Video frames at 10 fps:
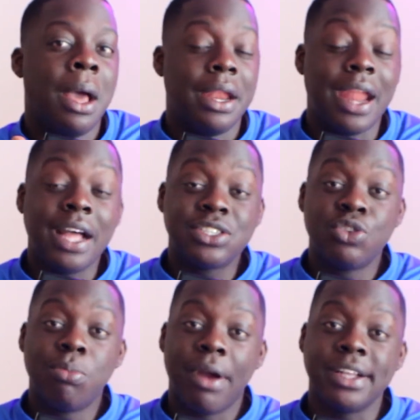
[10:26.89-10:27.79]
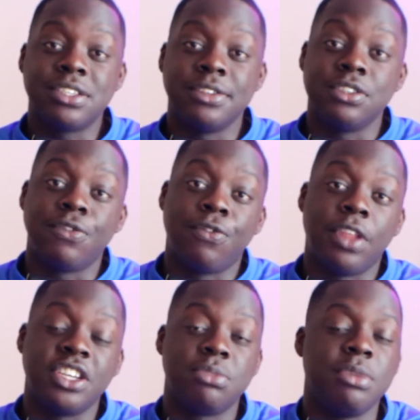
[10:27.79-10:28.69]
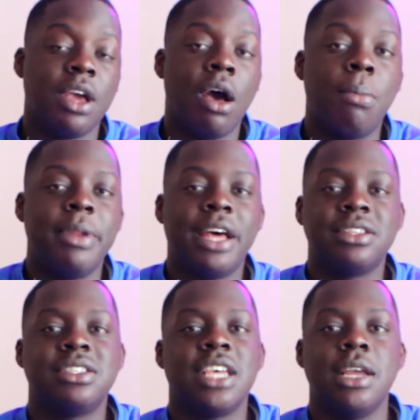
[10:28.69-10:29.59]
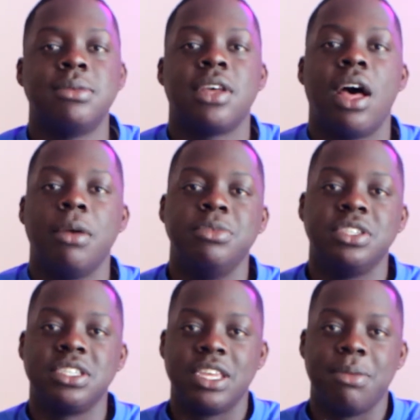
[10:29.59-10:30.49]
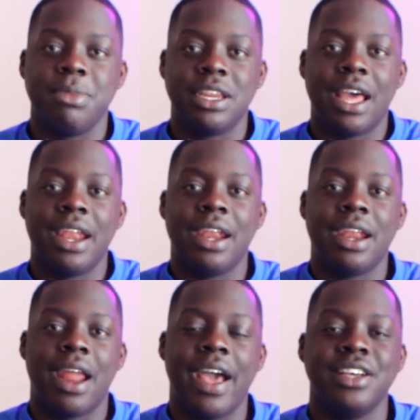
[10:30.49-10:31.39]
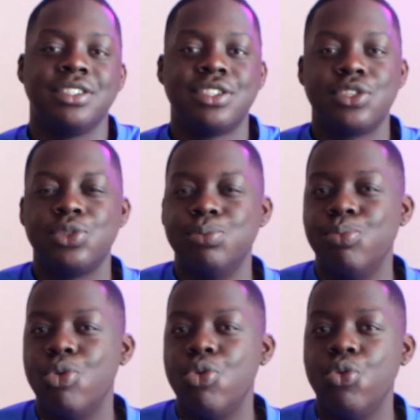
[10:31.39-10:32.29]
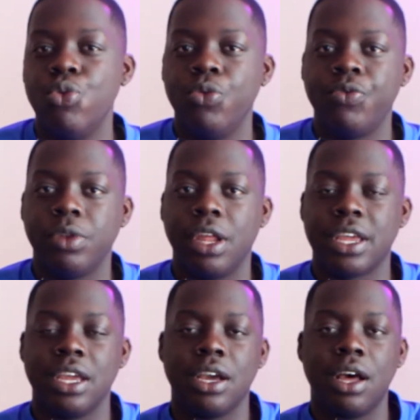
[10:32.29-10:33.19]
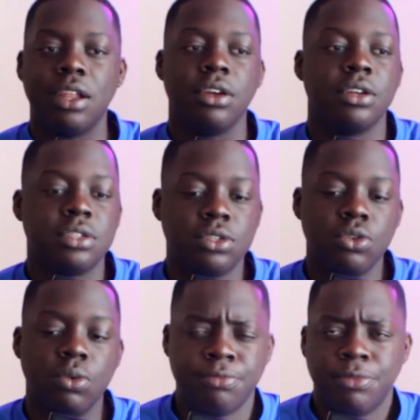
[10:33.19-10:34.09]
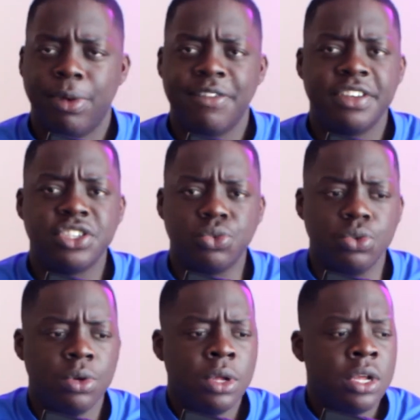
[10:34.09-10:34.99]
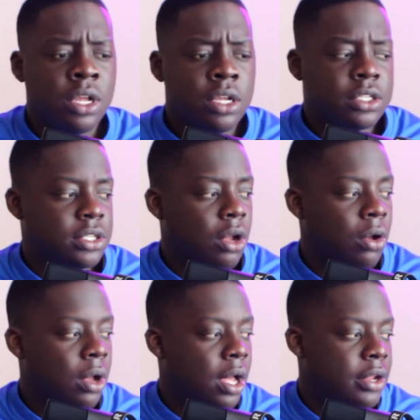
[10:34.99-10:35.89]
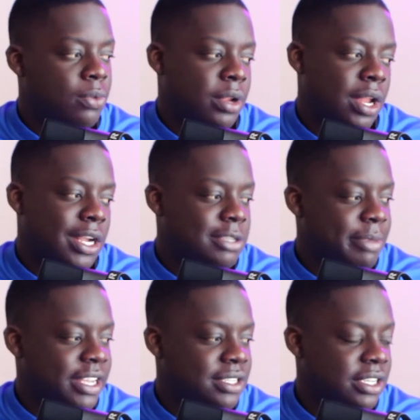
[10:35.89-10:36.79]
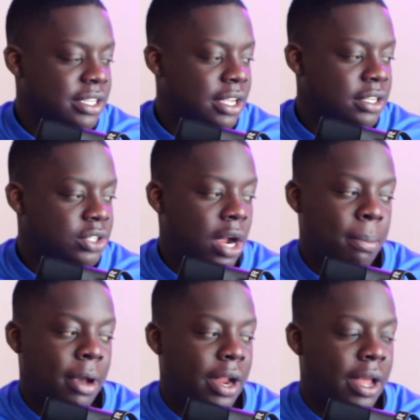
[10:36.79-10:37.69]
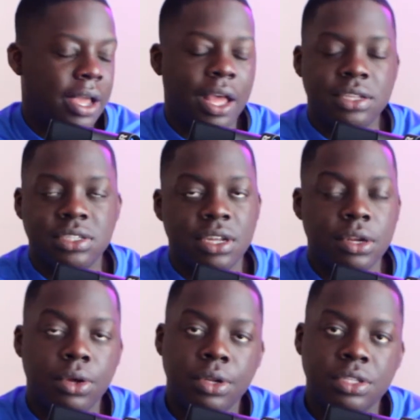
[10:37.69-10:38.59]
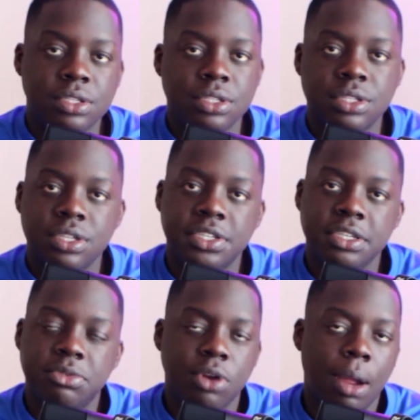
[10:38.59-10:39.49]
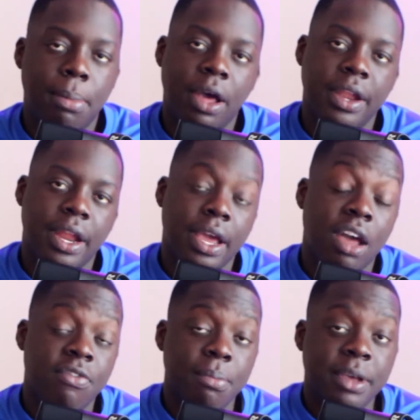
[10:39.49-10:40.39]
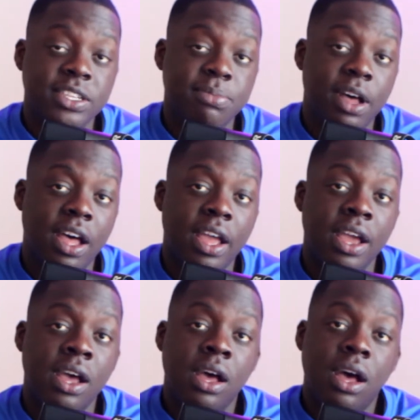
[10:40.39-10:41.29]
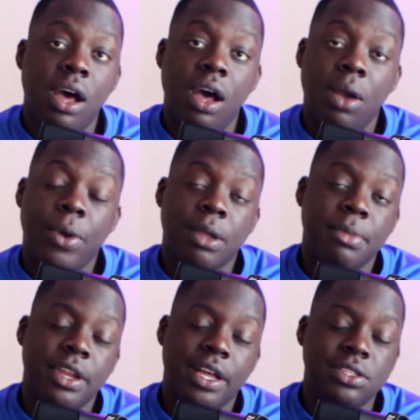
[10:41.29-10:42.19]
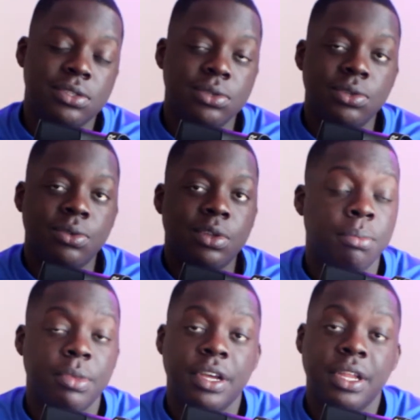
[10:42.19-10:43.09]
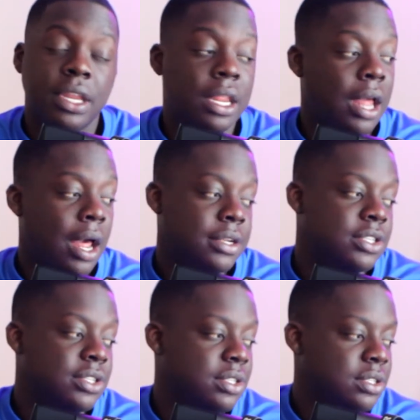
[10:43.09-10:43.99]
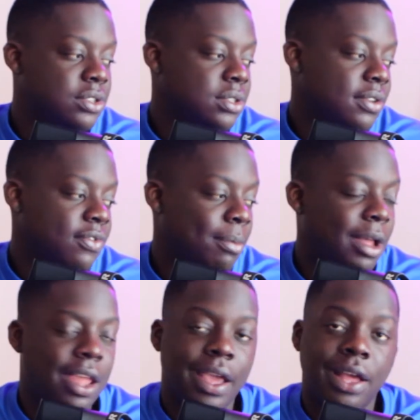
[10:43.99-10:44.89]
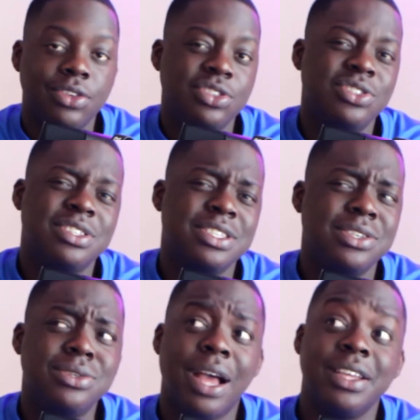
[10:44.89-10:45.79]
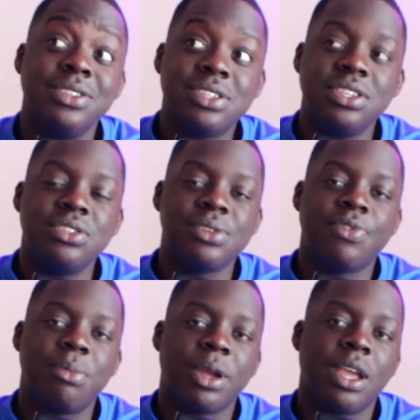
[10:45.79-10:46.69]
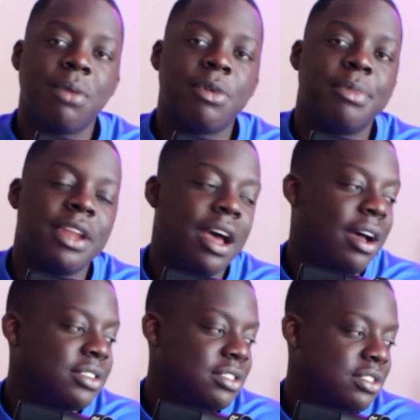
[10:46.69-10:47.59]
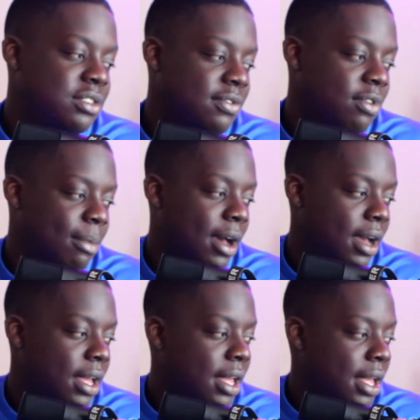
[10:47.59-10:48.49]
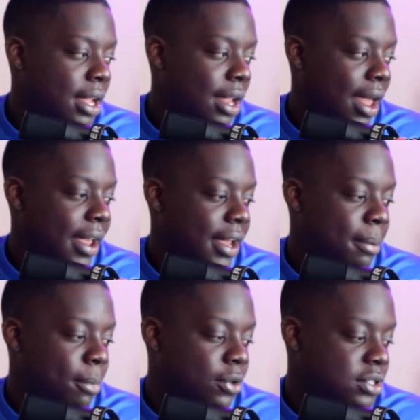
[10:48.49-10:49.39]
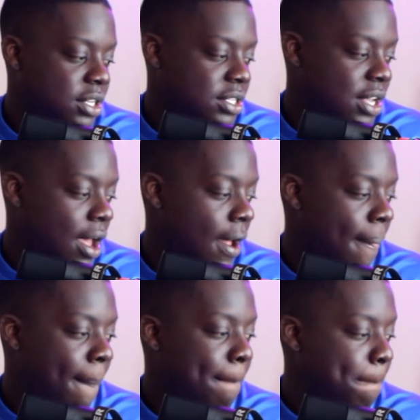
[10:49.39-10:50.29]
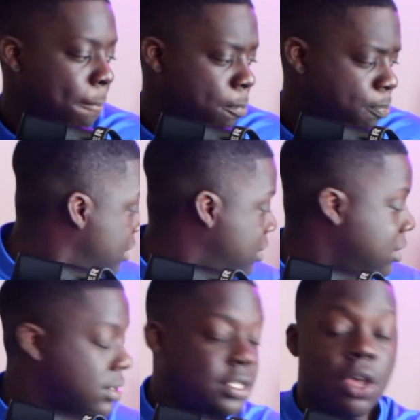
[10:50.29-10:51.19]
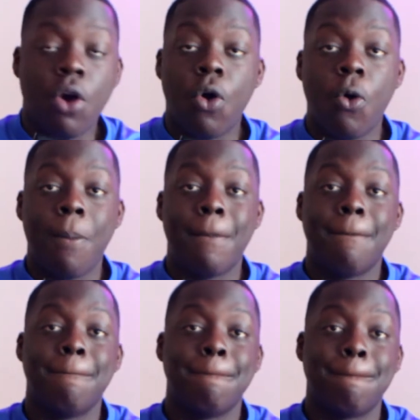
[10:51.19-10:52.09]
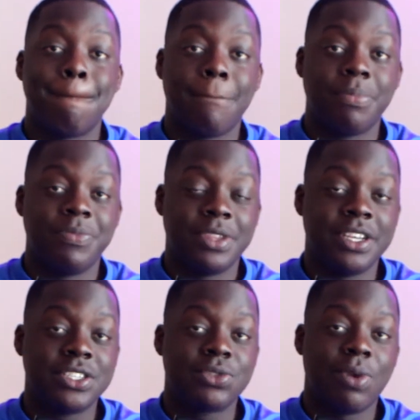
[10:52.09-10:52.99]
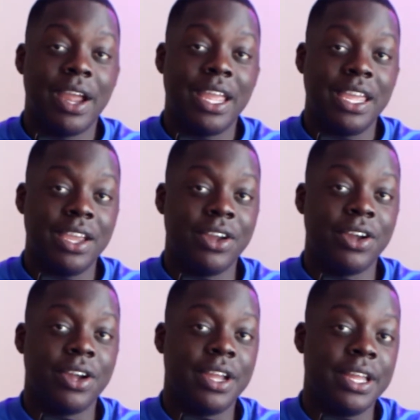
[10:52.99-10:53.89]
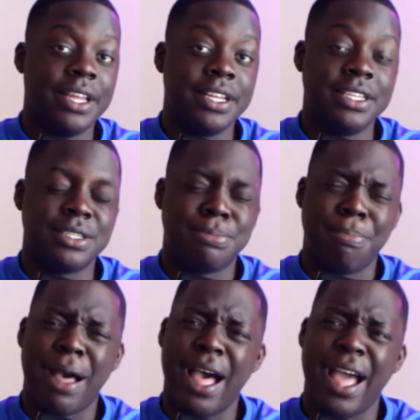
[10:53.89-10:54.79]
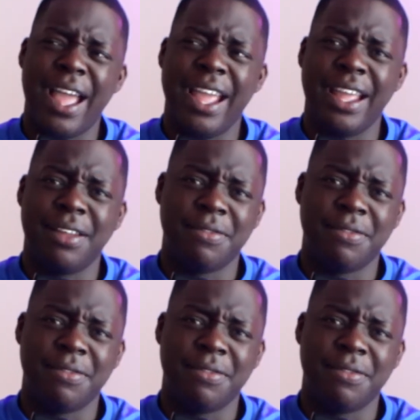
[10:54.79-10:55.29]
not too bright to just flush me out, but at the same time just give me that nice smooth looking color to my visual. So the ring light is basic. The tripod that I got stand on is just a cheap tripod that I got from Best Buy. I recommend that too, but I just use it for my light. I used to use it for my camera, but now I just use it for my light most of the time. So this right here is my